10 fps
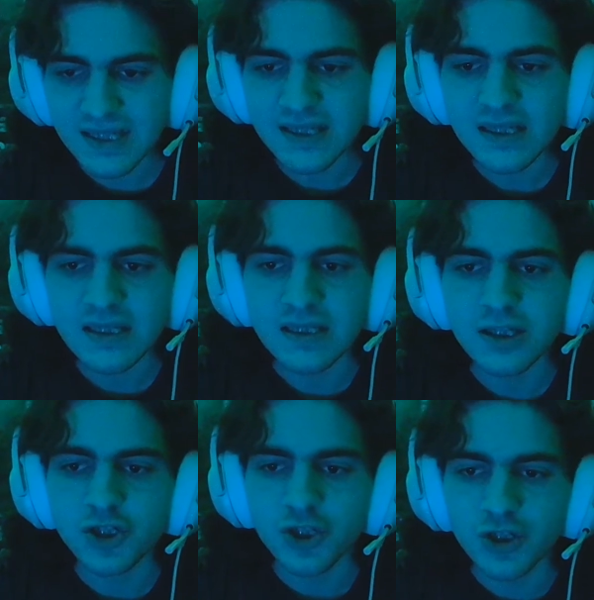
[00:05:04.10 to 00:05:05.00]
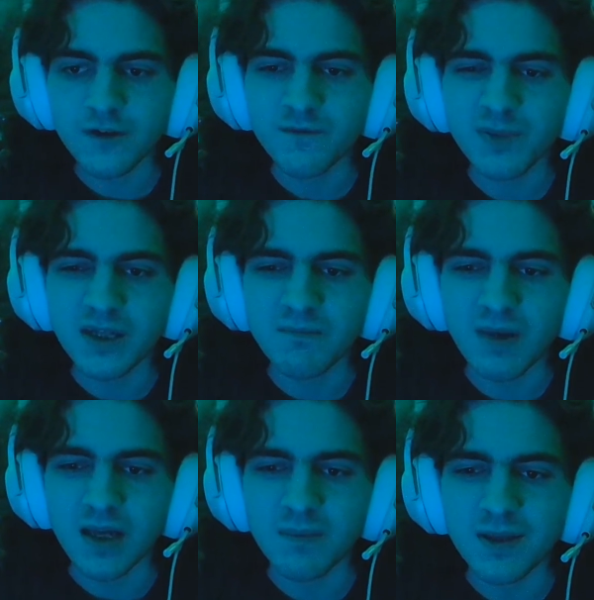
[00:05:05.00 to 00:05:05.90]
season should have been
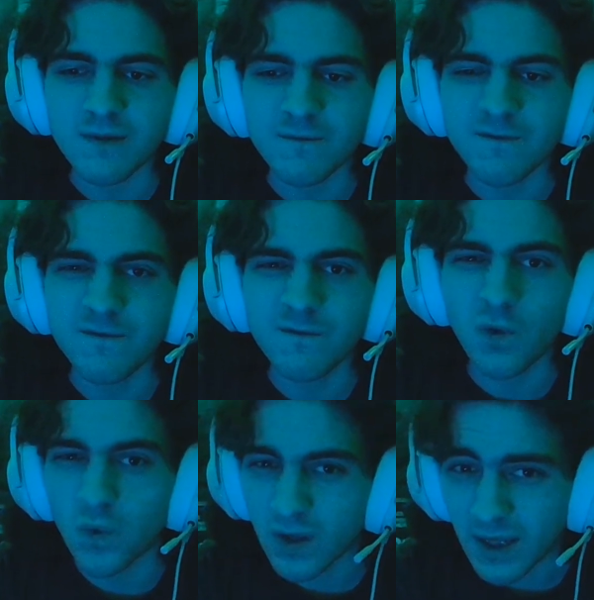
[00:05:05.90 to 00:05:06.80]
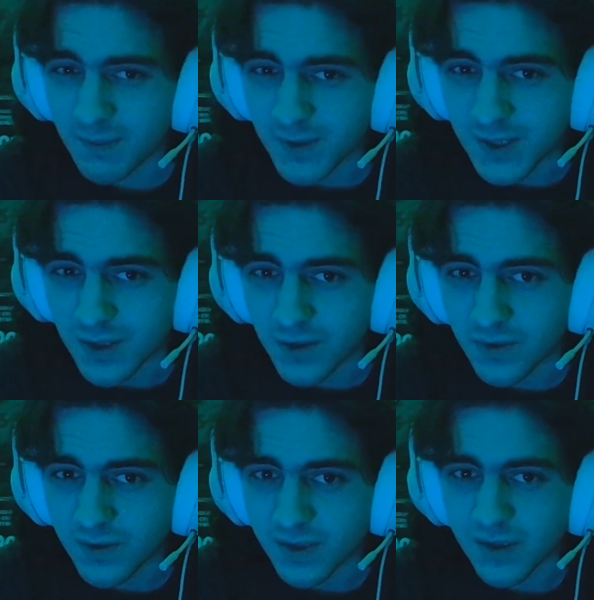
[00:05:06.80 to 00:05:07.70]
maybe 4
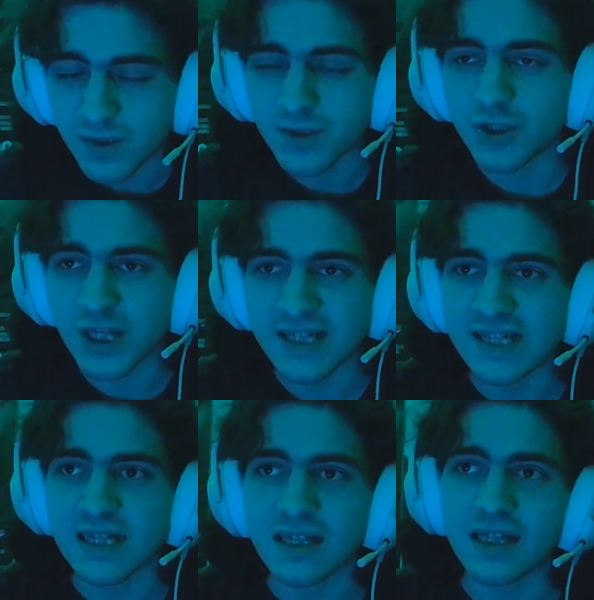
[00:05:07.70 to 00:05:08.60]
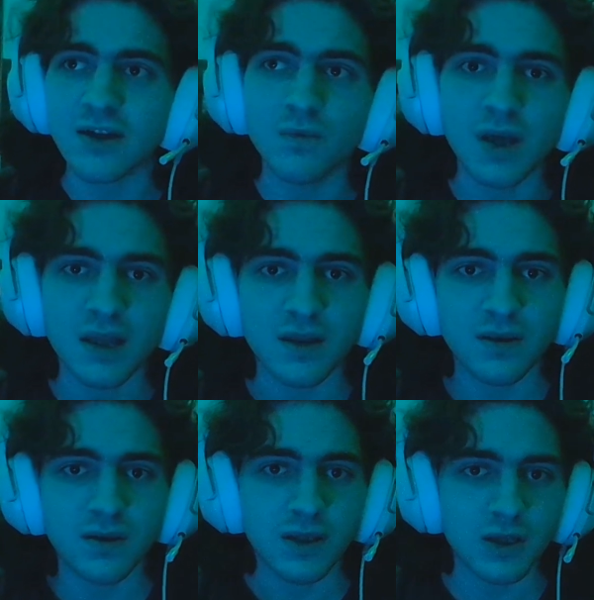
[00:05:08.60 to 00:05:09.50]
episodes just dealing with
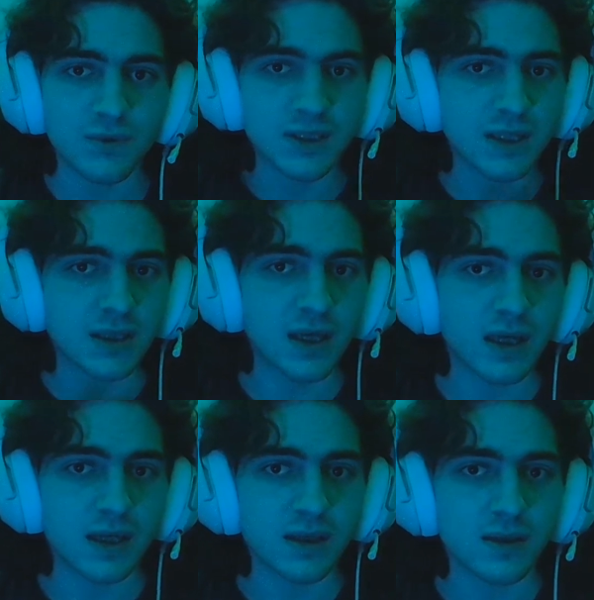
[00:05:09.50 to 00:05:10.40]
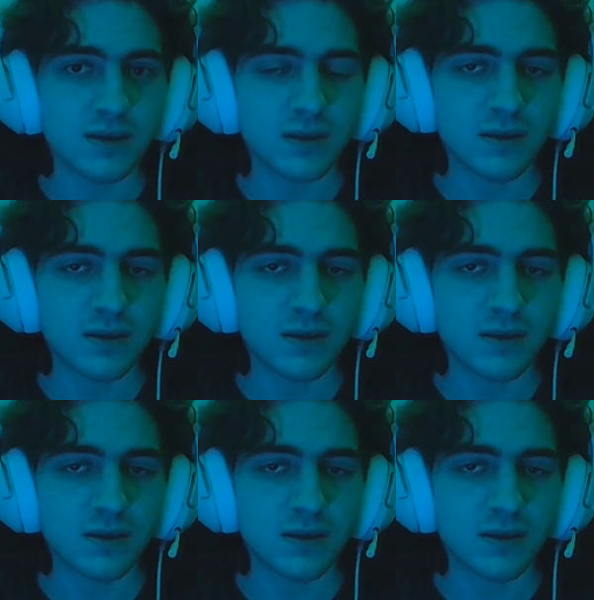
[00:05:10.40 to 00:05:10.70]
Yuta and,